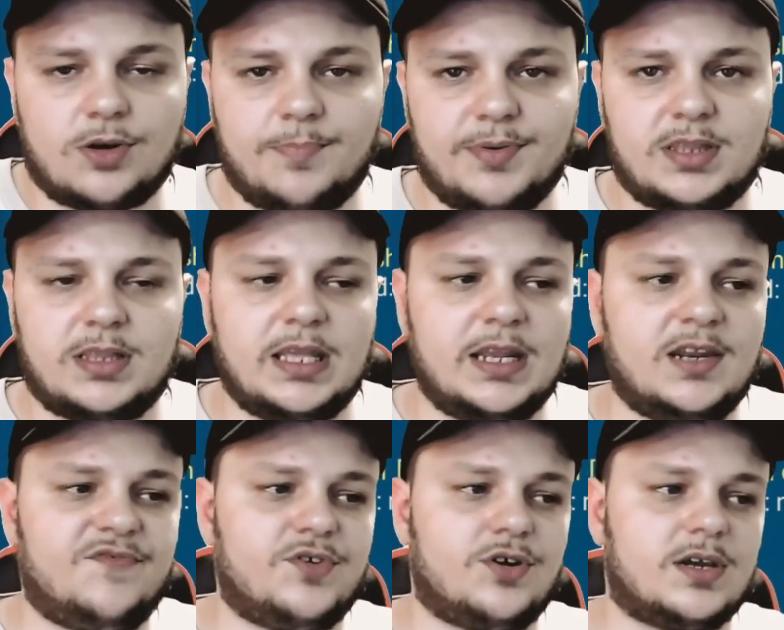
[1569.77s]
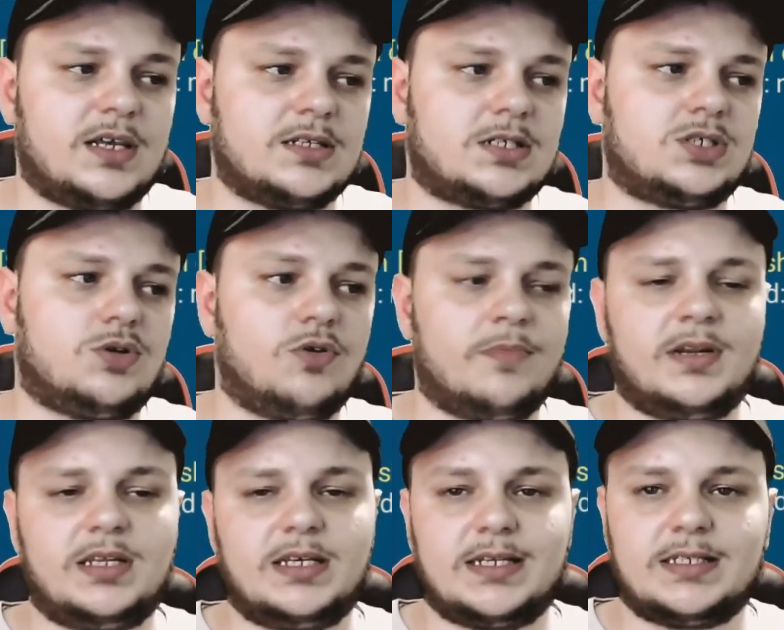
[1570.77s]
but then if you're against Torment,
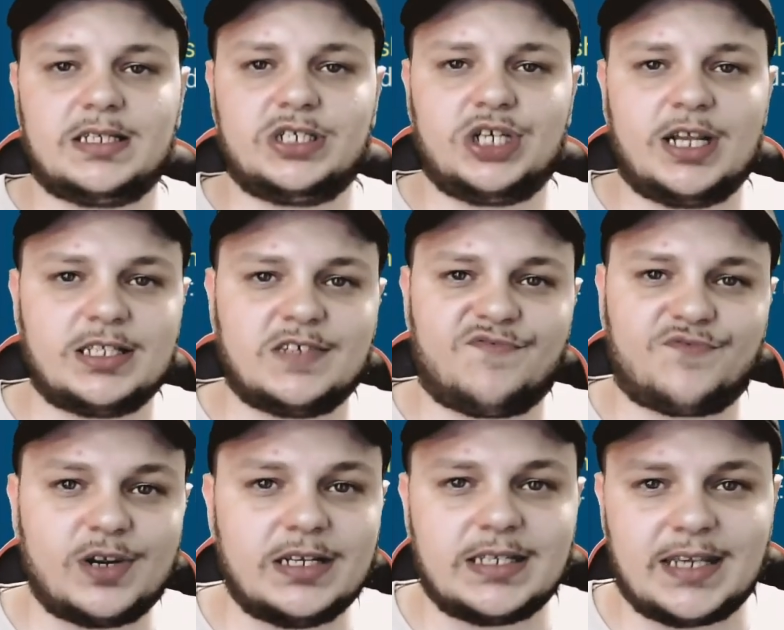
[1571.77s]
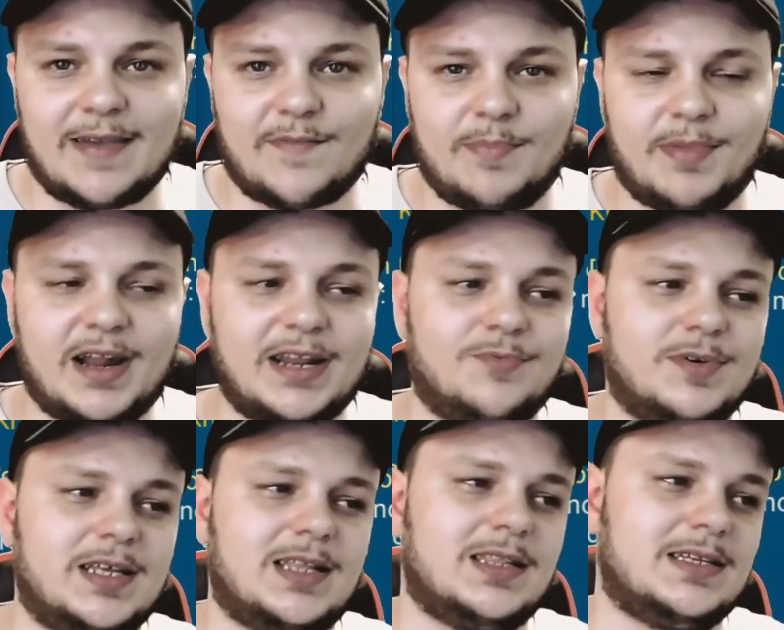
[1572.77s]
he has the chance of freezing everybody when he
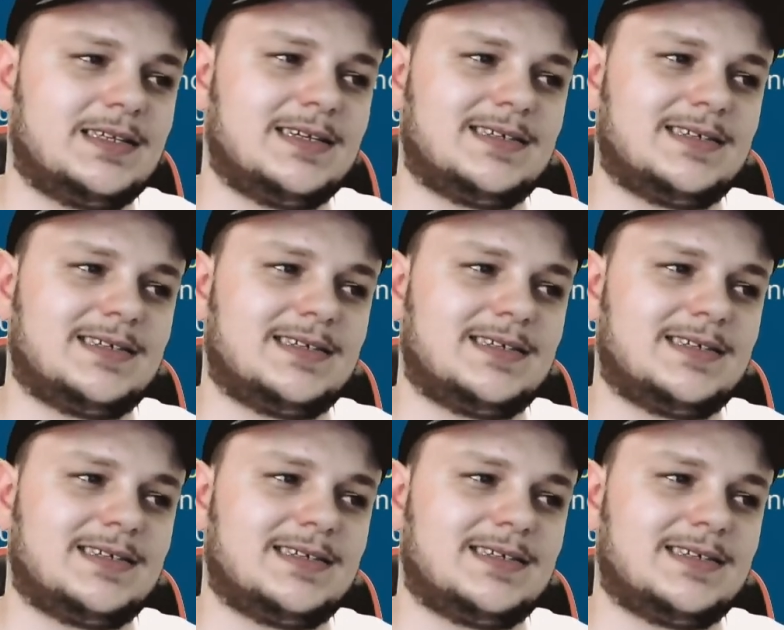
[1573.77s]
cleanses,